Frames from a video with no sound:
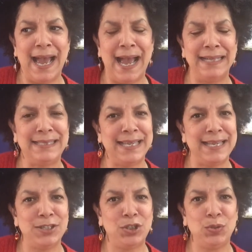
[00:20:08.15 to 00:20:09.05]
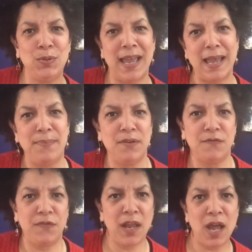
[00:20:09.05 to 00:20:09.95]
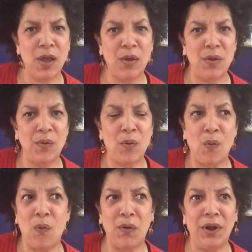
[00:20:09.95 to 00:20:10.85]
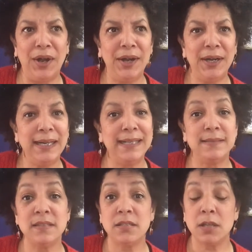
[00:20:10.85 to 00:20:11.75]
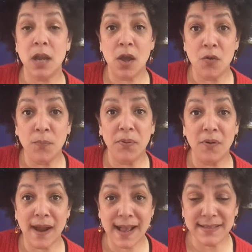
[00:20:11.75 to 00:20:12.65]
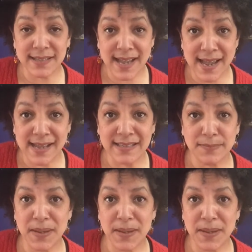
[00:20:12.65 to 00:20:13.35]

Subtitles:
I tend to ebb and flow, or it's a slow process.